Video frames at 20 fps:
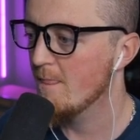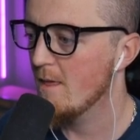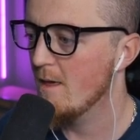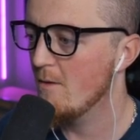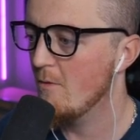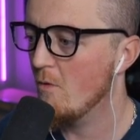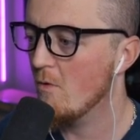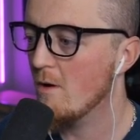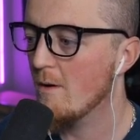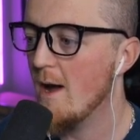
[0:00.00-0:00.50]

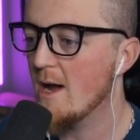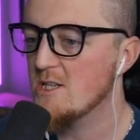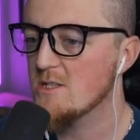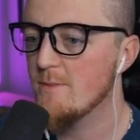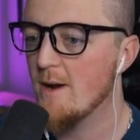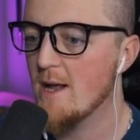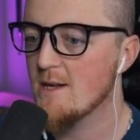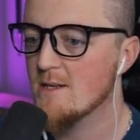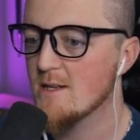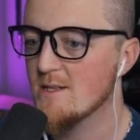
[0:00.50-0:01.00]
or
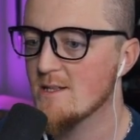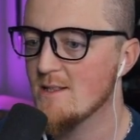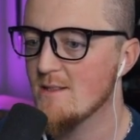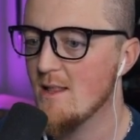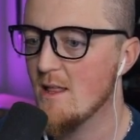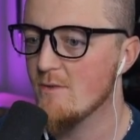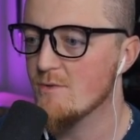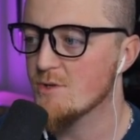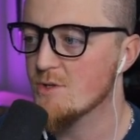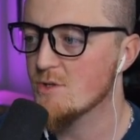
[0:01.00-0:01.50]
actually, I have to have some
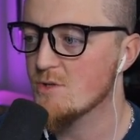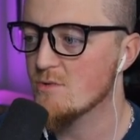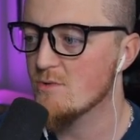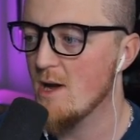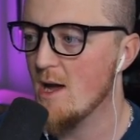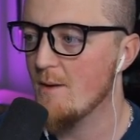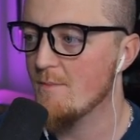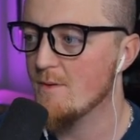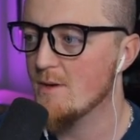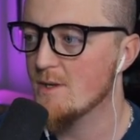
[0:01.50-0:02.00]
leather
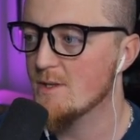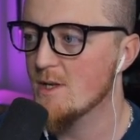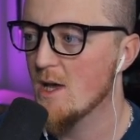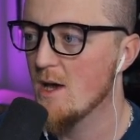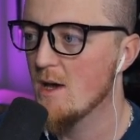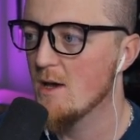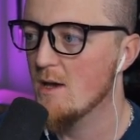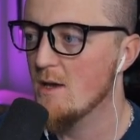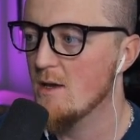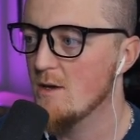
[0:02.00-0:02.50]
strappies.
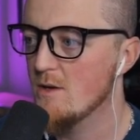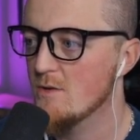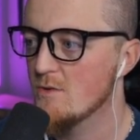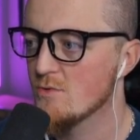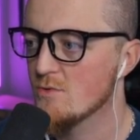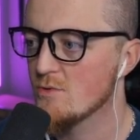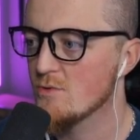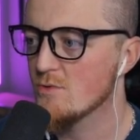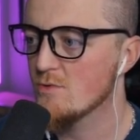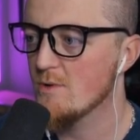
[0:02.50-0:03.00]

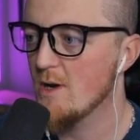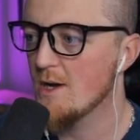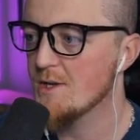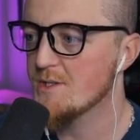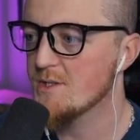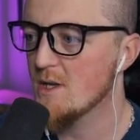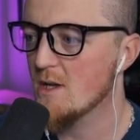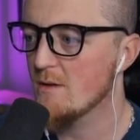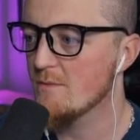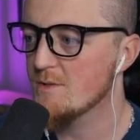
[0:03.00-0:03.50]

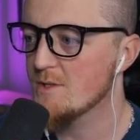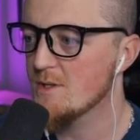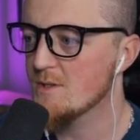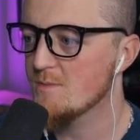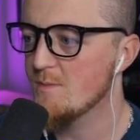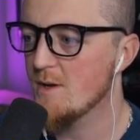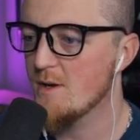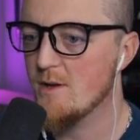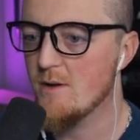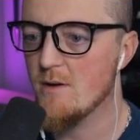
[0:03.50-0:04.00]
Interesting. What's this
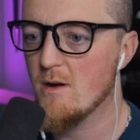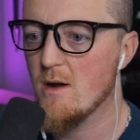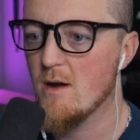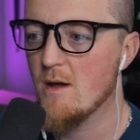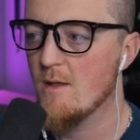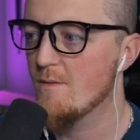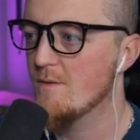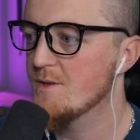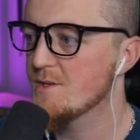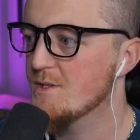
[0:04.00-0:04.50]
bit here?
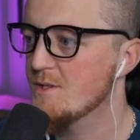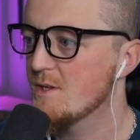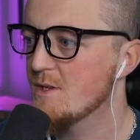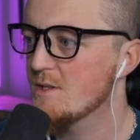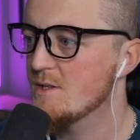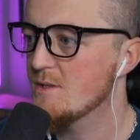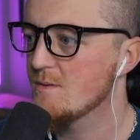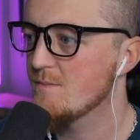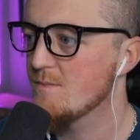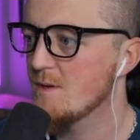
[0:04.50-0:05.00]
This
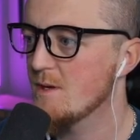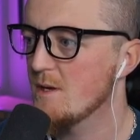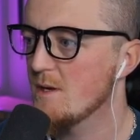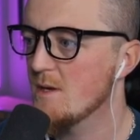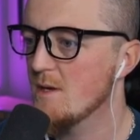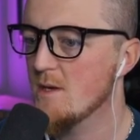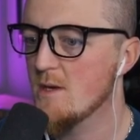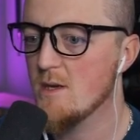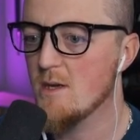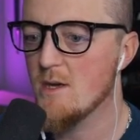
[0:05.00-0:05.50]
needs to
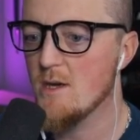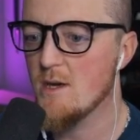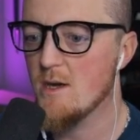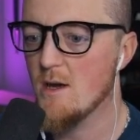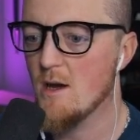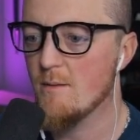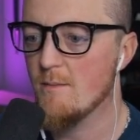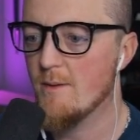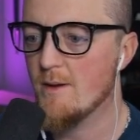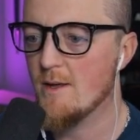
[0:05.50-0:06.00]

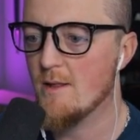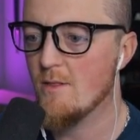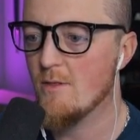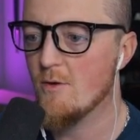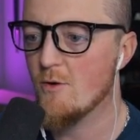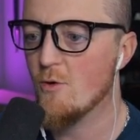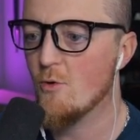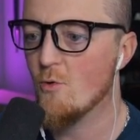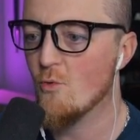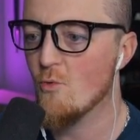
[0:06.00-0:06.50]
be, I'm gonna make it
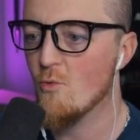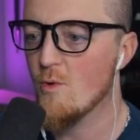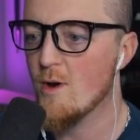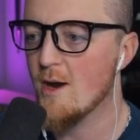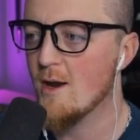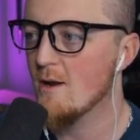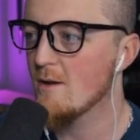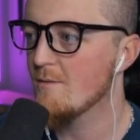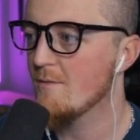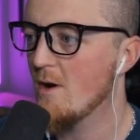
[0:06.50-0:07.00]
the
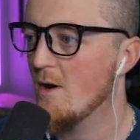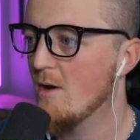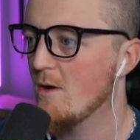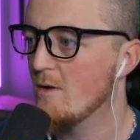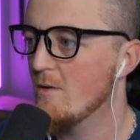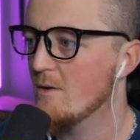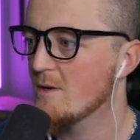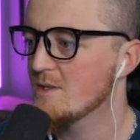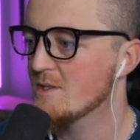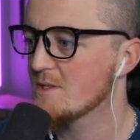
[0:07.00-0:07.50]
green of
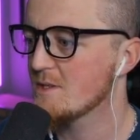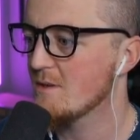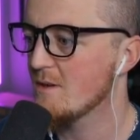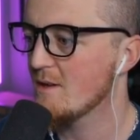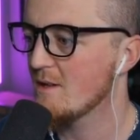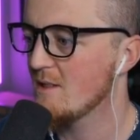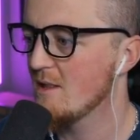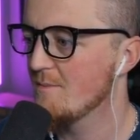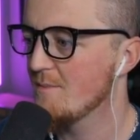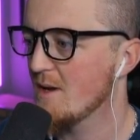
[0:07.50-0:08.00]
Hulk. It's
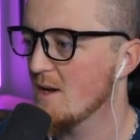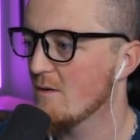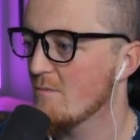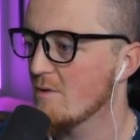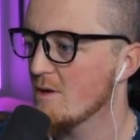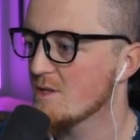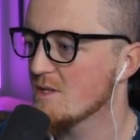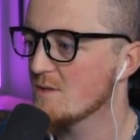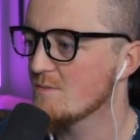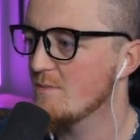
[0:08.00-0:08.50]
clipping in
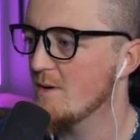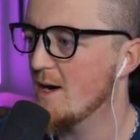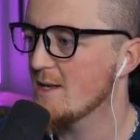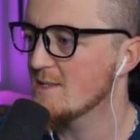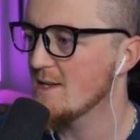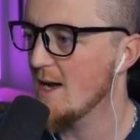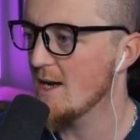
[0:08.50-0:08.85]
weird spots.